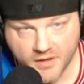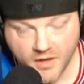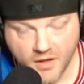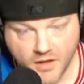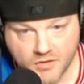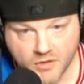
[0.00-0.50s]

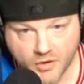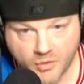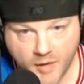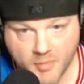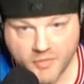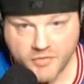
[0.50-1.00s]
So
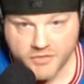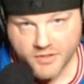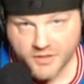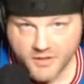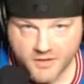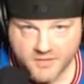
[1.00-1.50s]
I'm officially
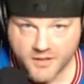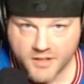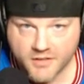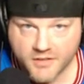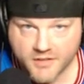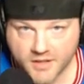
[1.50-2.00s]
going to sign
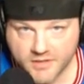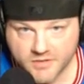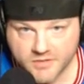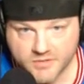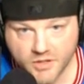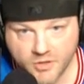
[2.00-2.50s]
out, guys.
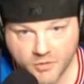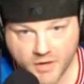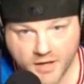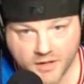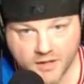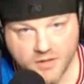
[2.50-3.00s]

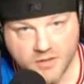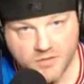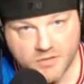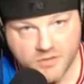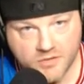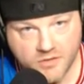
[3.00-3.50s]
So
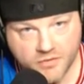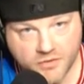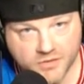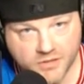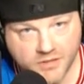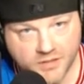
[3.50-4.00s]
this is
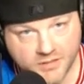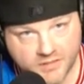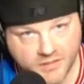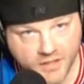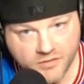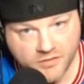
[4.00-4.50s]
officially
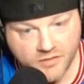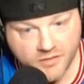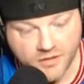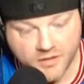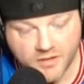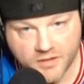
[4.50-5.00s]
Dave
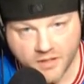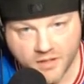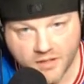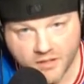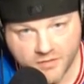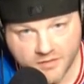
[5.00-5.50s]
in the
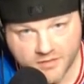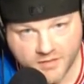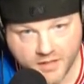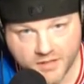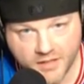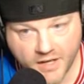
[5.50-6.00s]
Cave
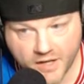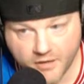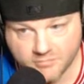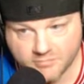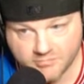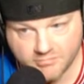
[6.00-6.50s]
signing out.
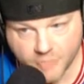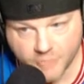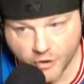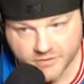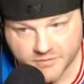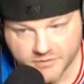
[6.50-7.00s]

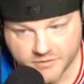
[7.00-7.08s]
Peace.